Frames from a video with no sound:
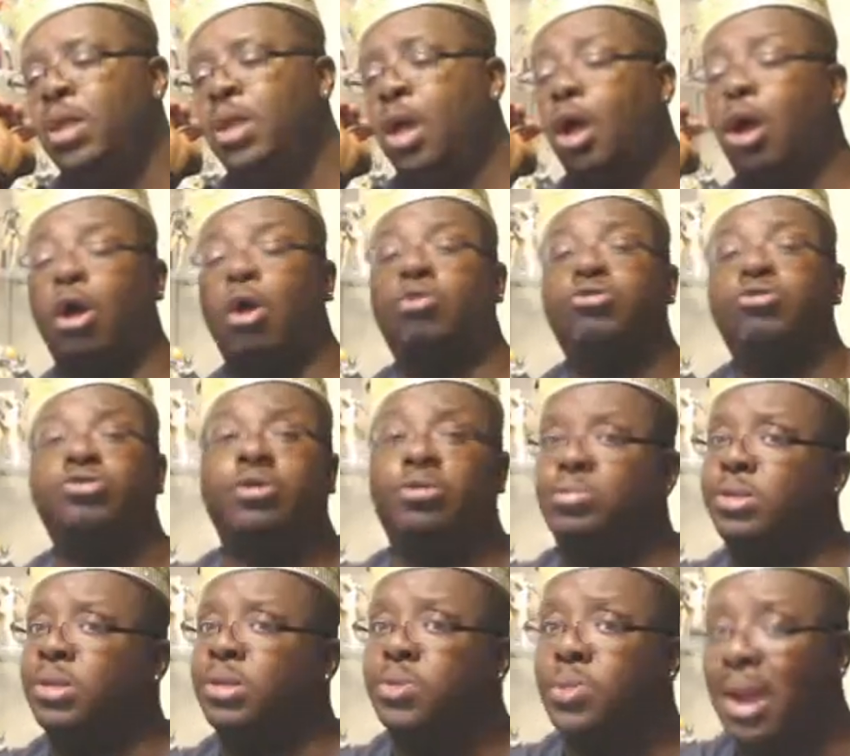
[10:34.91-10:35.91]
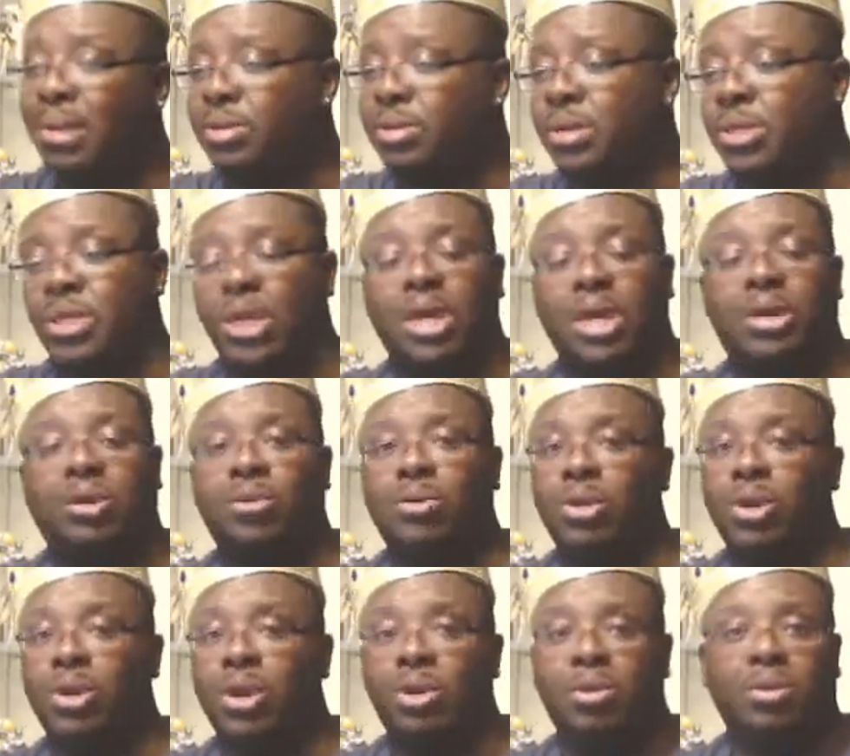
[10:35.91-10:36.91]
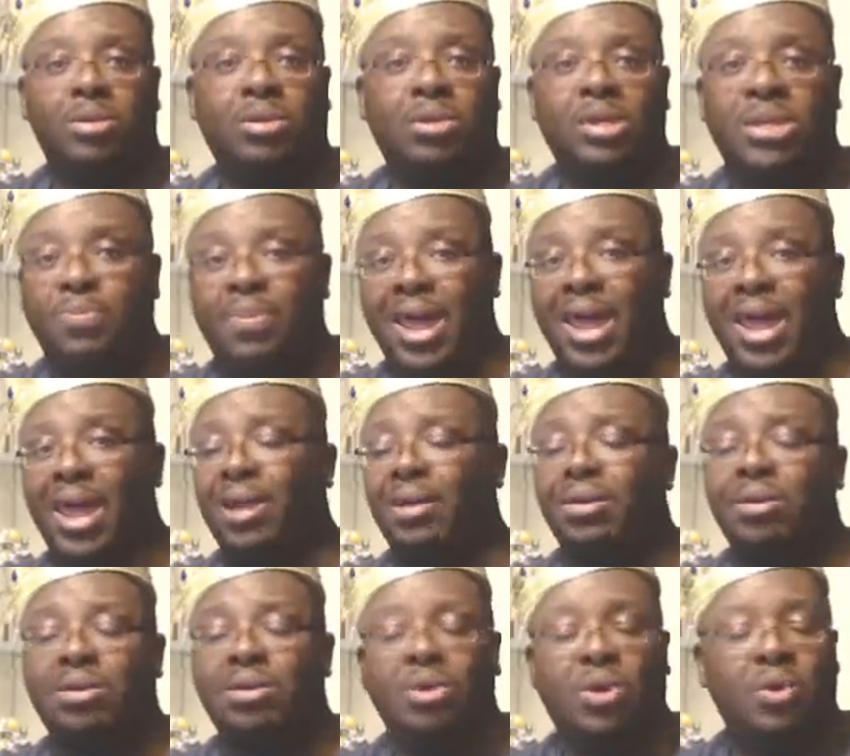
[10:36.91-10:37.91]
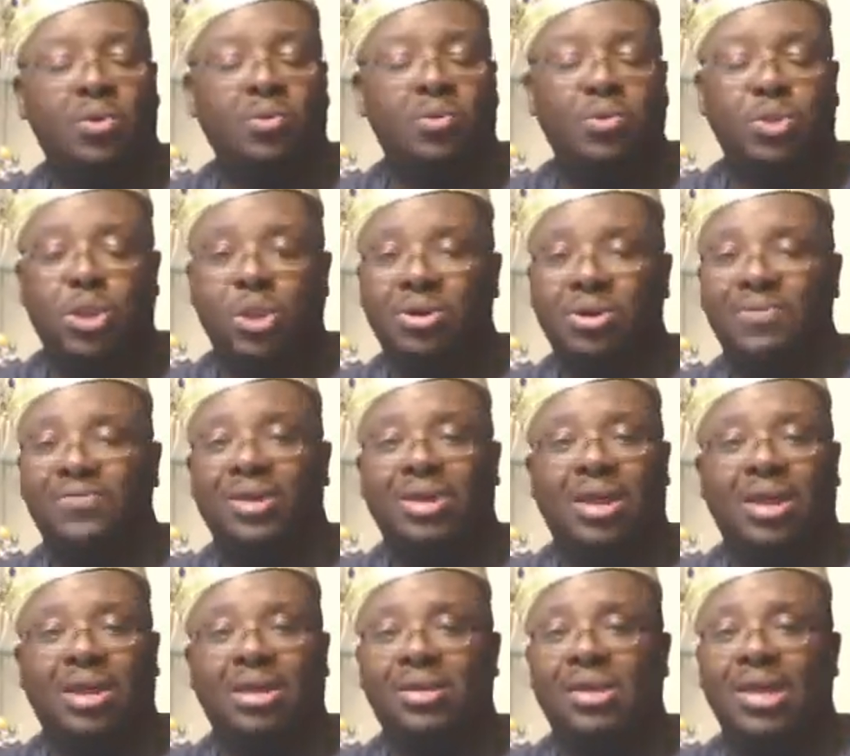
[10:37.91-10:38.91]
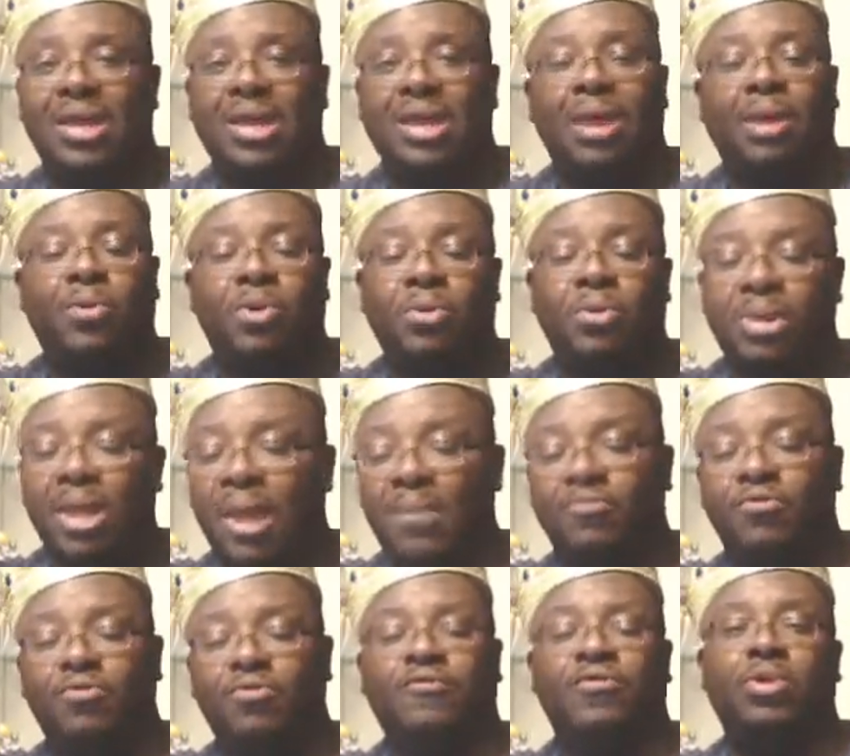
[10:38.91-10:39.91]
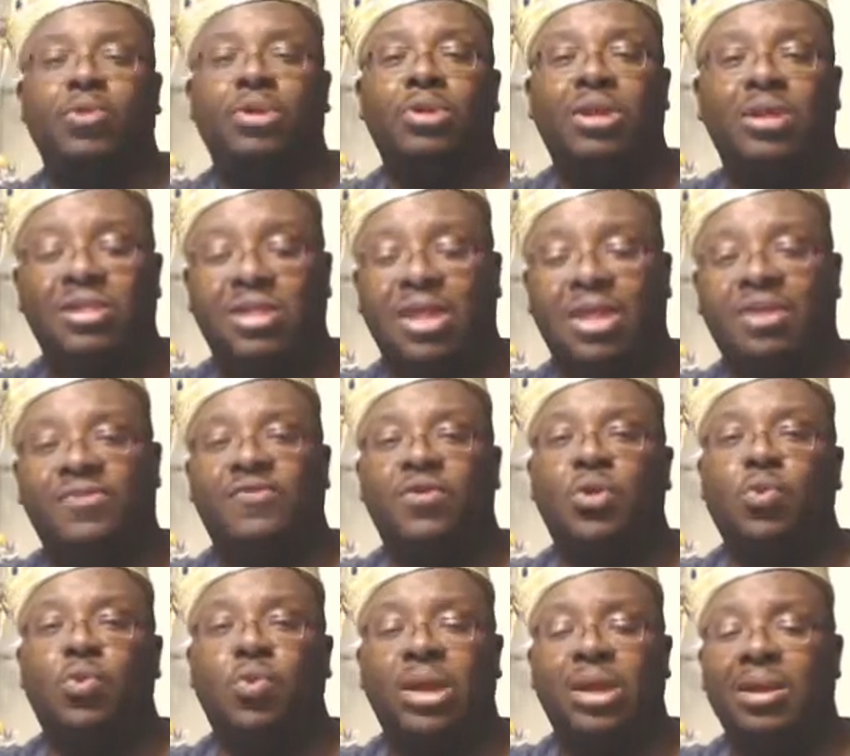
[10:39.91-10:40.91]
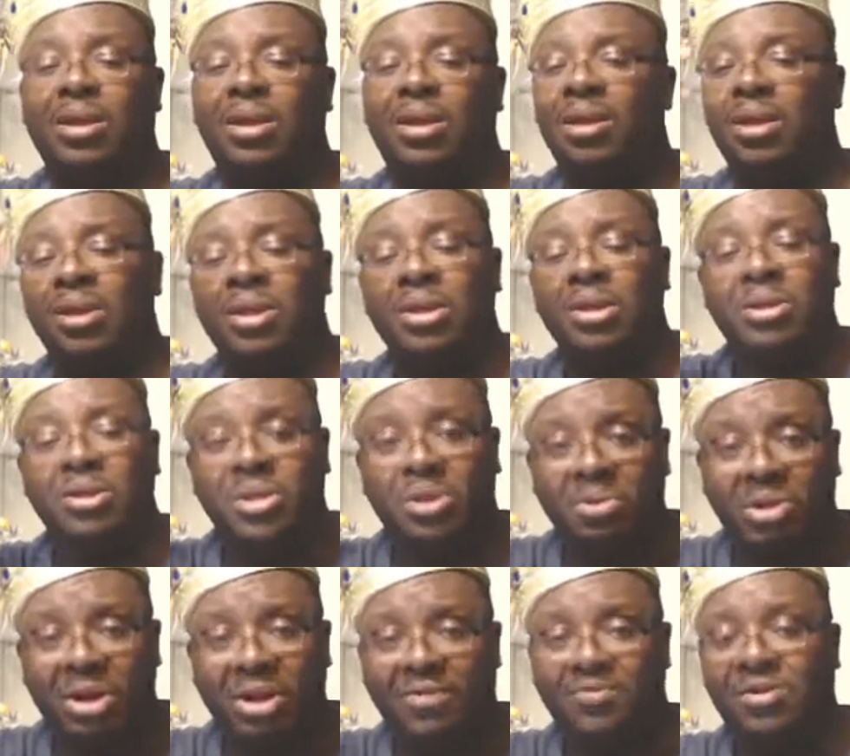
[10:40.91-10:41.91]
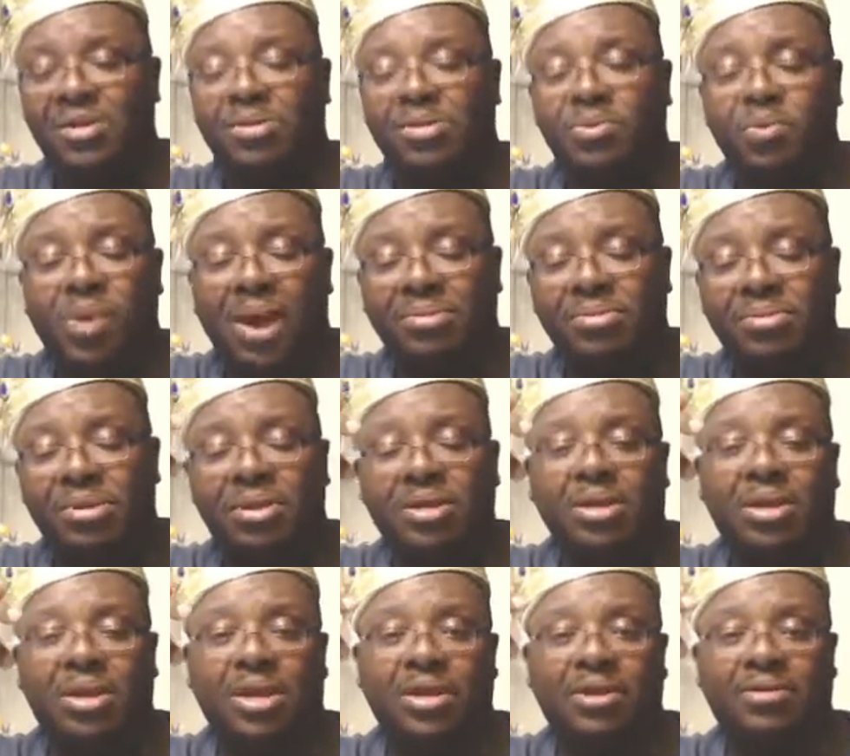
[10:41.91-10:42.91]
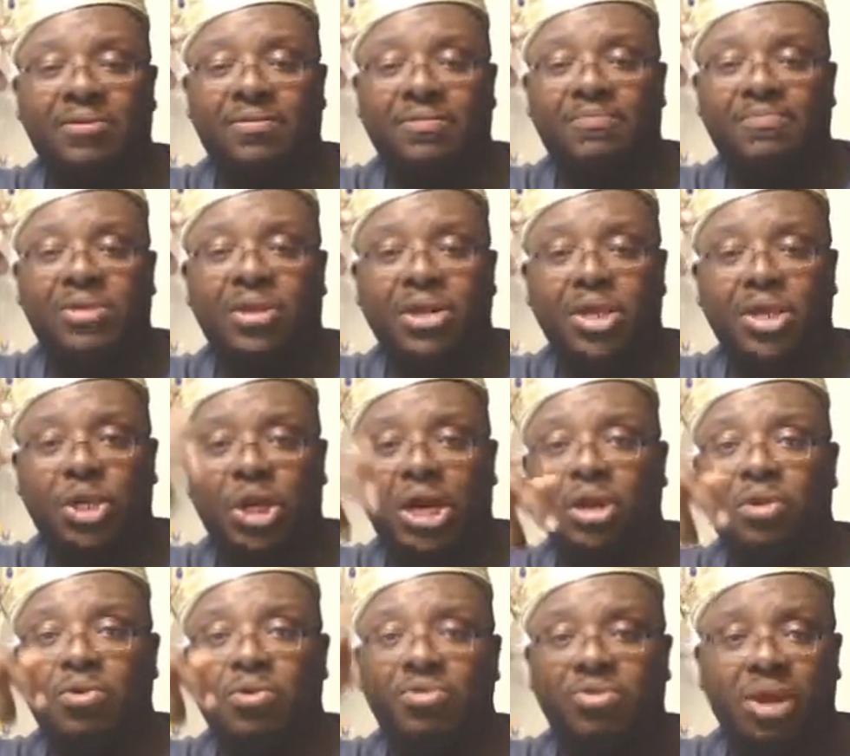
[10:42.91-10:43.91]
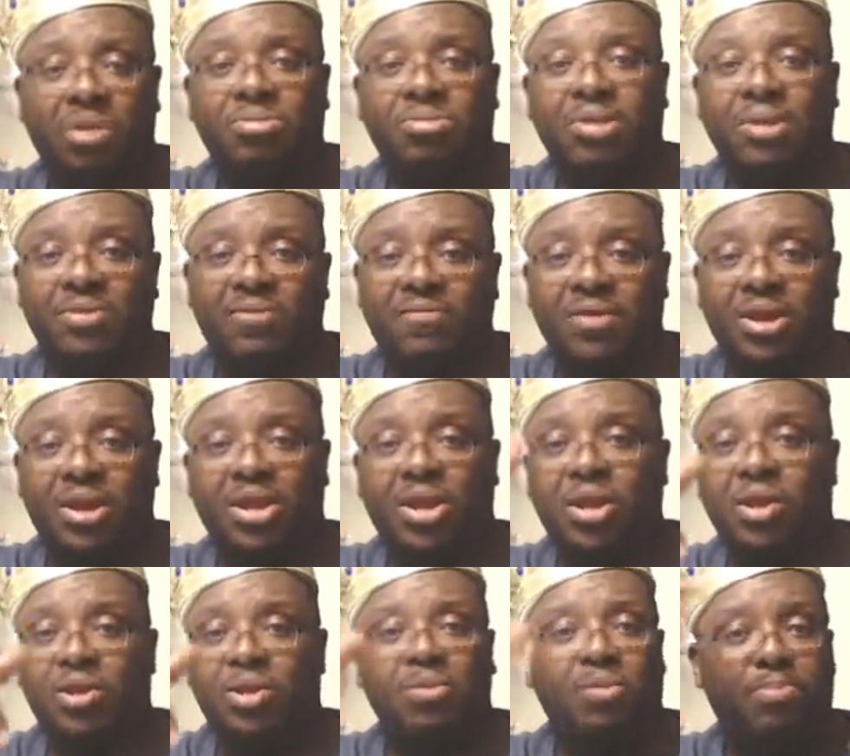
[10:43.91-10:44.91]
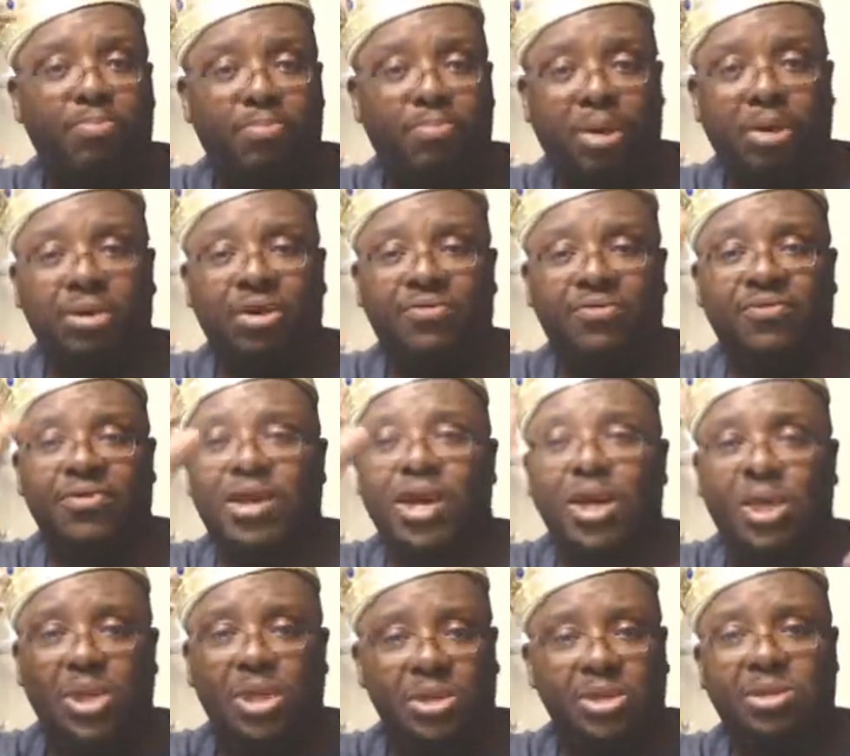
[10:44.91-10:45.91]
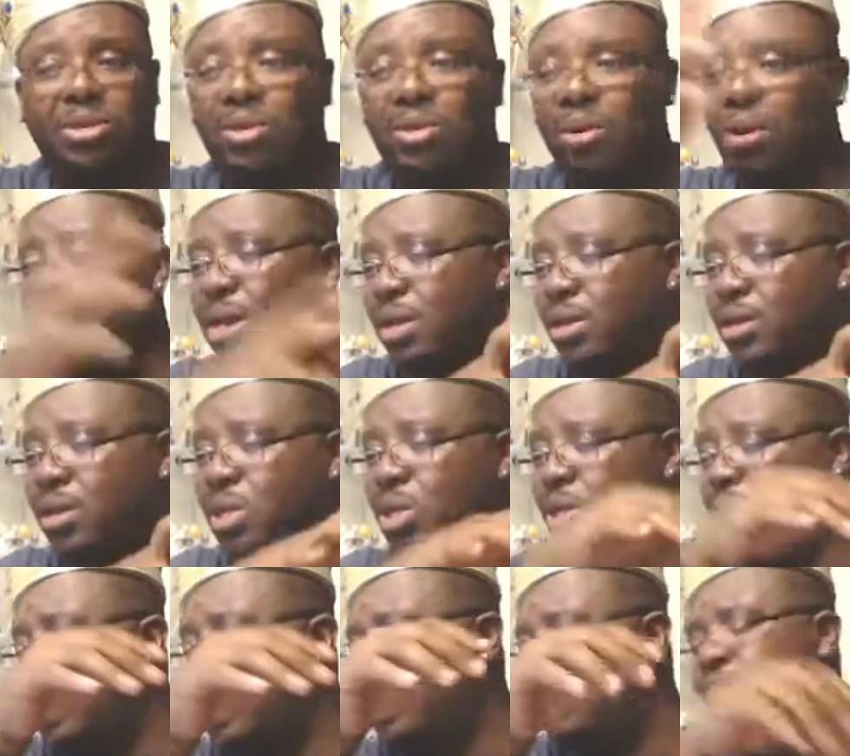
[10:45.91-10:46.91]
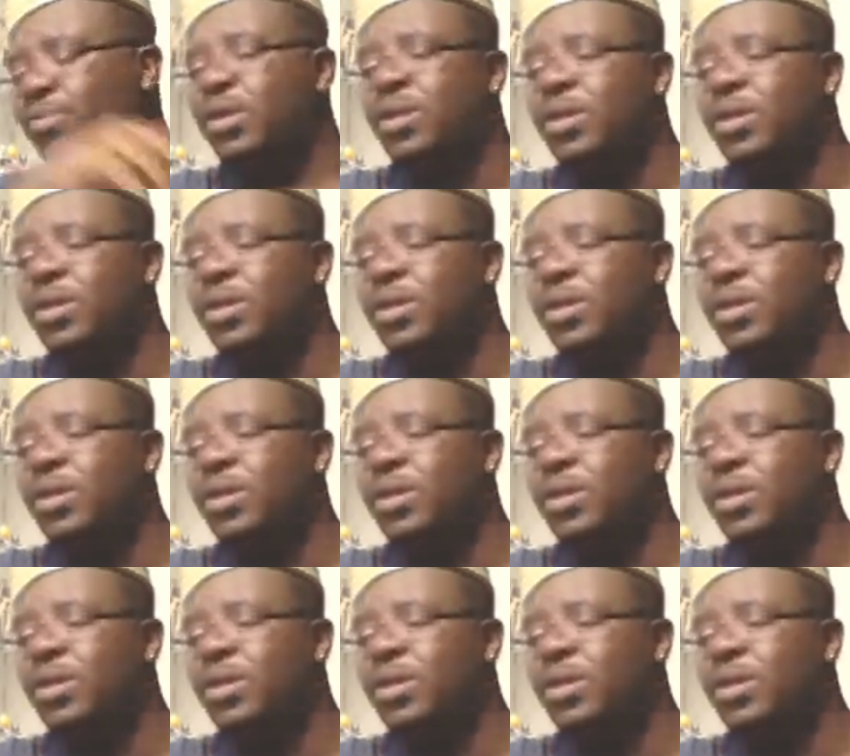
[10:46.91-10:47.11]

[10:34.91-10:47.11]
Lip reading: Also, subscribe to the channel. You know, it's back. You know, Show Enough the King is here. I'm going to be reviewing these things for you weekly. So definitely subscribe to the channel. Thumbs up the video. Bell notifications. You know that good shit.